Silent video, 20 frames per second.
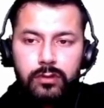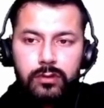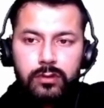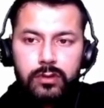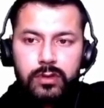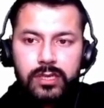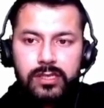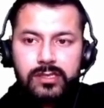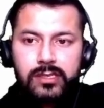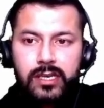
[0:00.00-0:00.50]

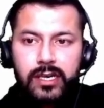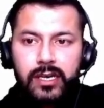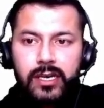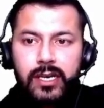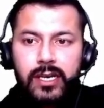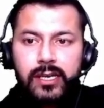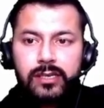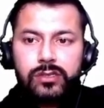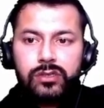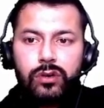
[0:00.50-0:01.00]
the
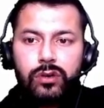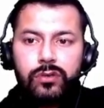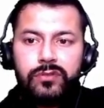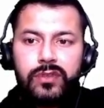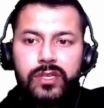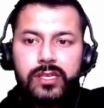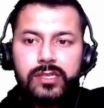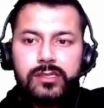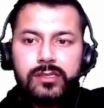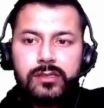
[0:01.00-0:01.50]
syntax of
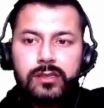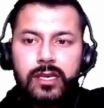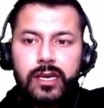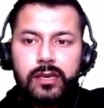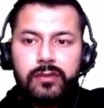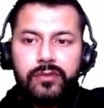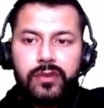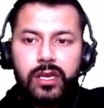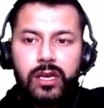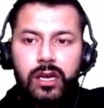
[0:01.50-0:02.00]
this,
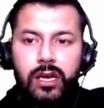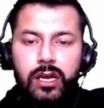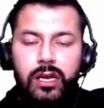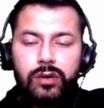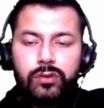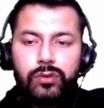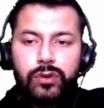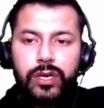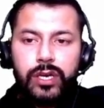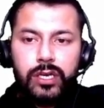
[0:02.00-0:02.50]
that we are
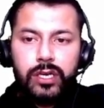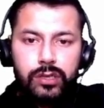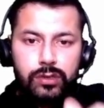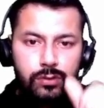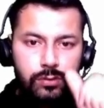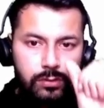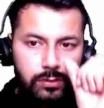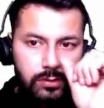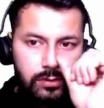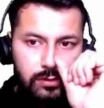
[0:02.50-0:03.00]
going
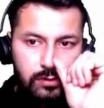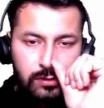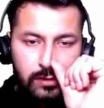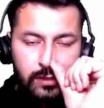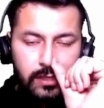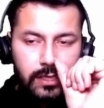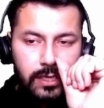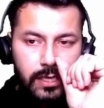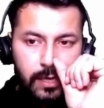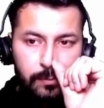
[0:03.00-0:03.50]
to
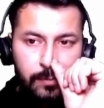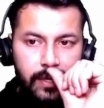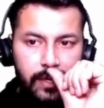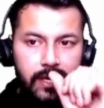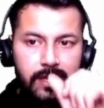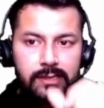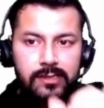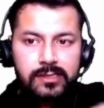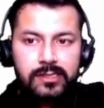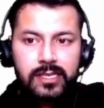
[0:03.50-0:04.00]
keep it
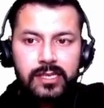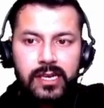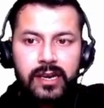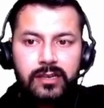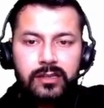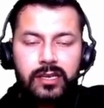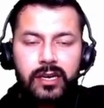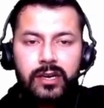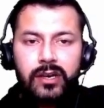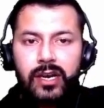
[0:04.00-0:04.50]
inside
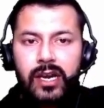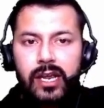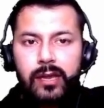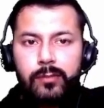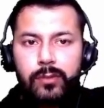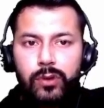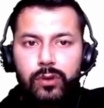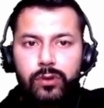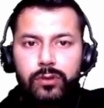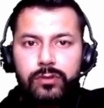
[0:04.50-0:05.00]
the try
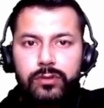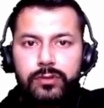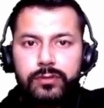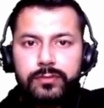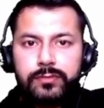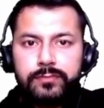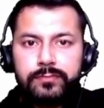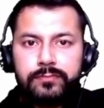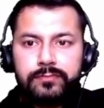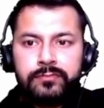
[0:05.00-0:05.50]
block.
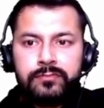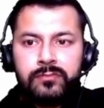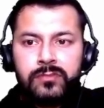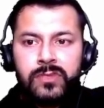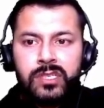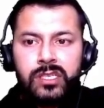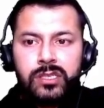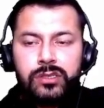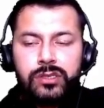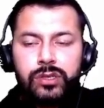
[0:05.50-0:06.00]

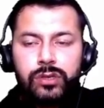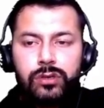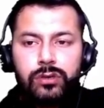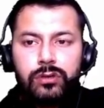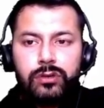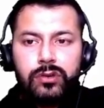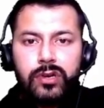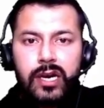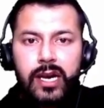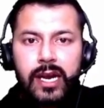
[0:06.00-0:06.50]
So
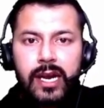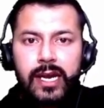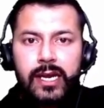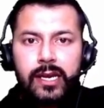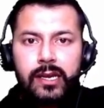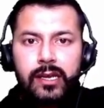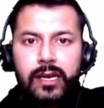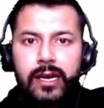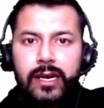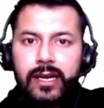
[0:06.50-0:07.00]

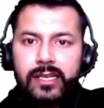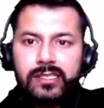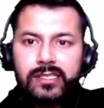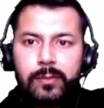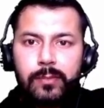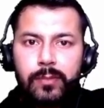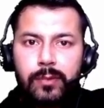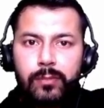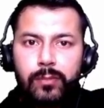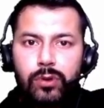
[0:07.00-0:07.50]
try and
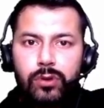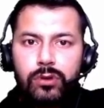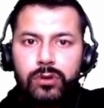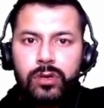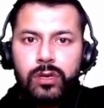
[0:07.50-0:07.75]
accept block.